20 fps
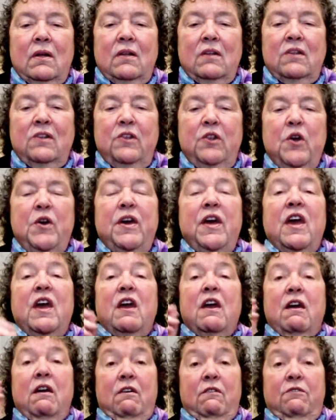
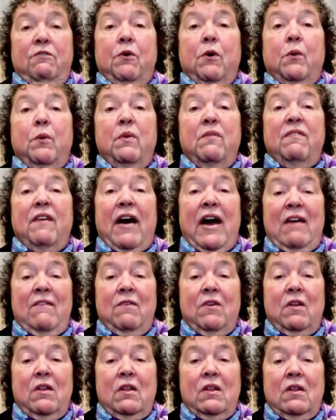looking for
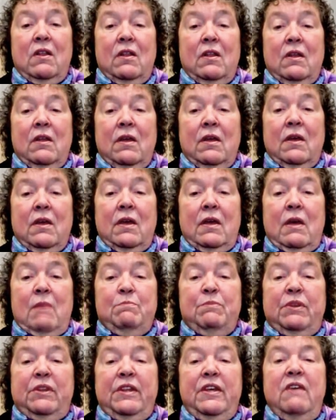revival,
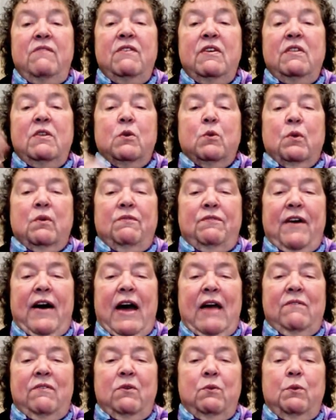believing that
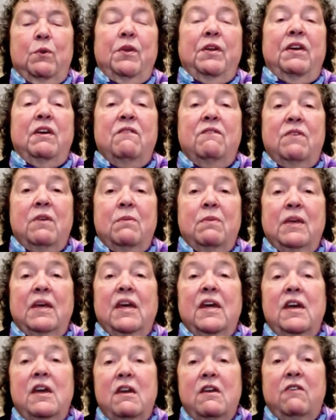revival will give them the
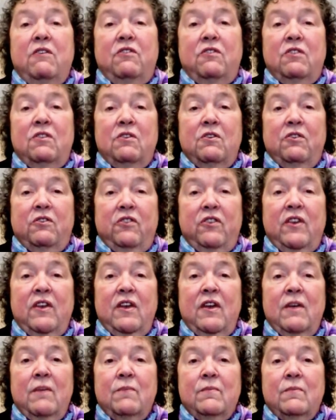keys to their
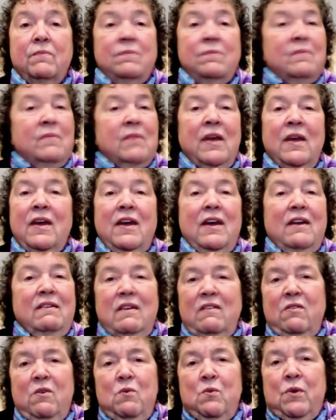city.
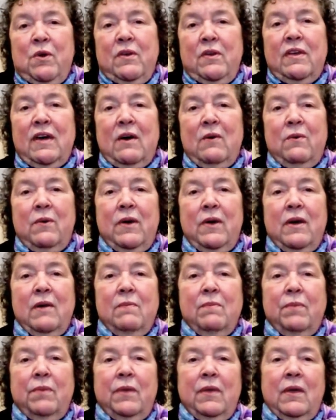doesn't work that way.
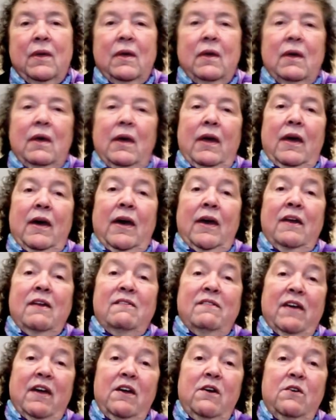I
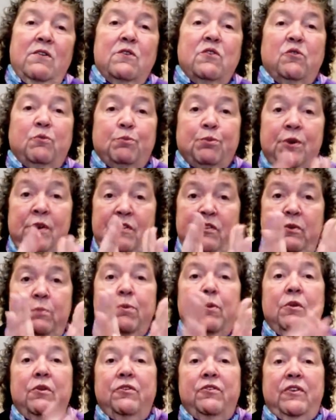can tell you there's
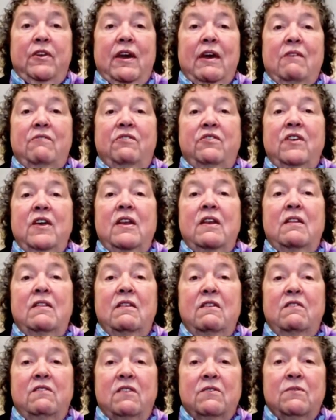principles that I have seen in
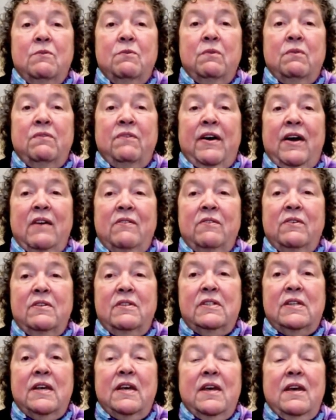these different
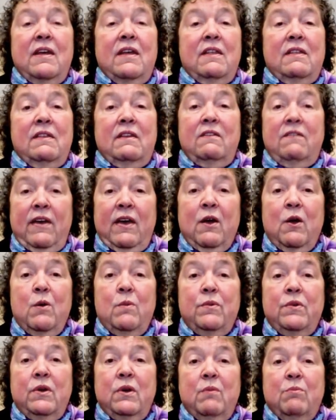revivals that have
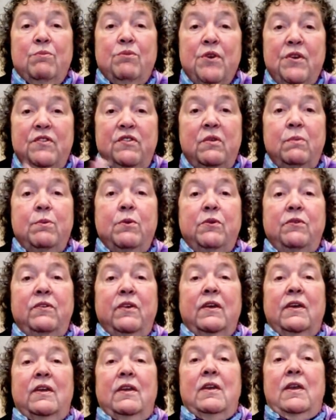helped, principles
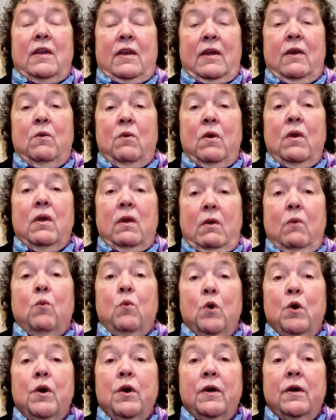that can, can
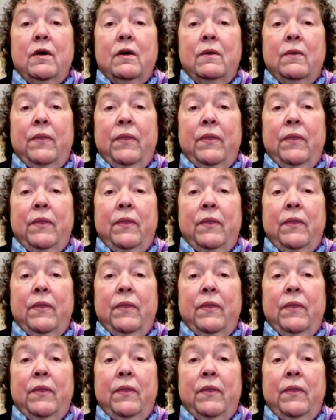work